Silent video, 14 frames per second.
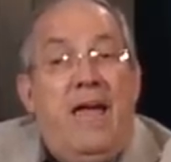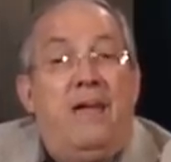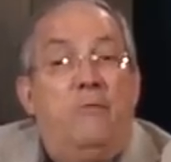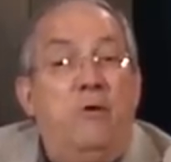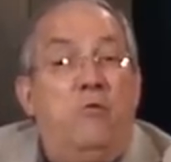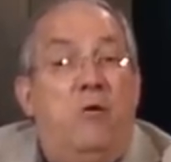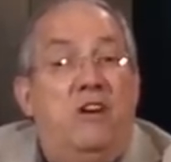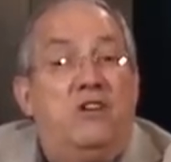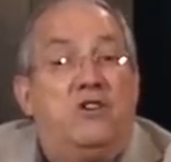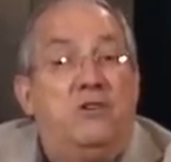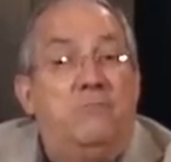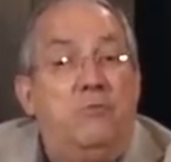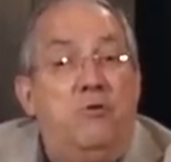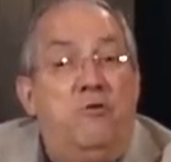and we
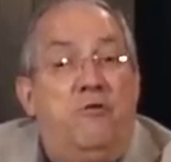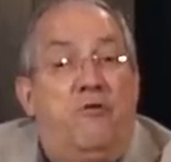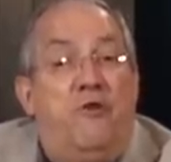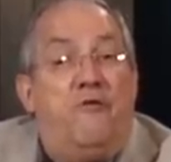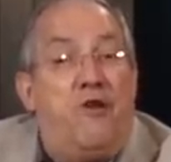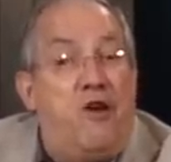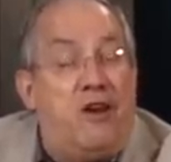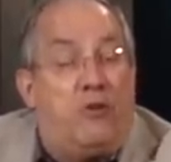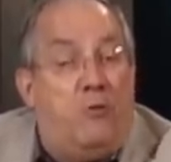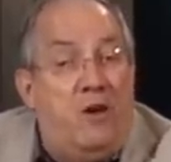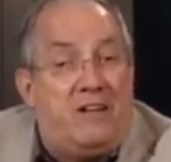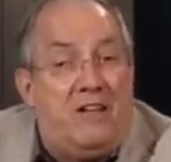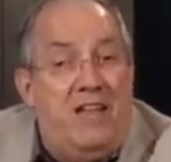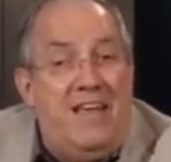want to move very
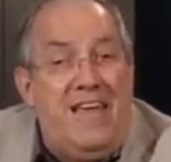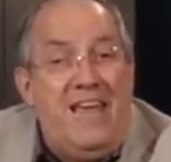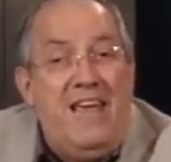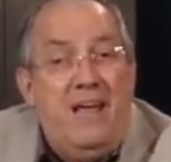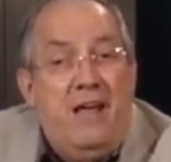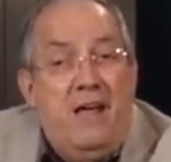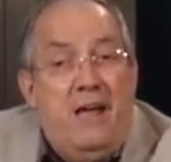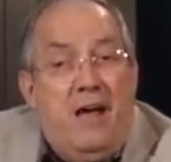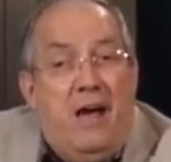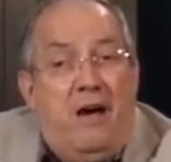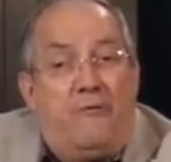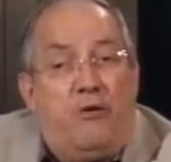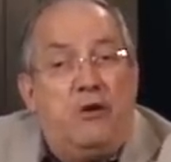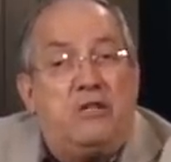quickly.
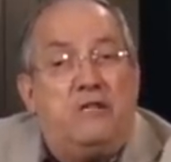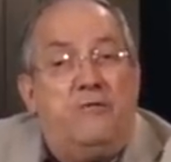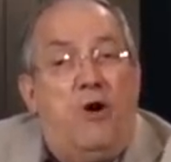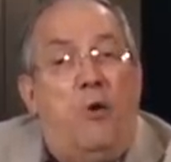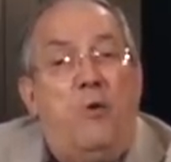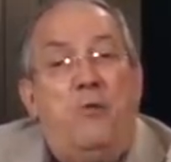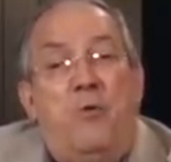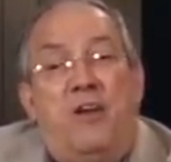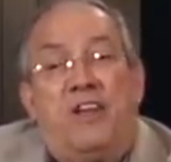First of all, we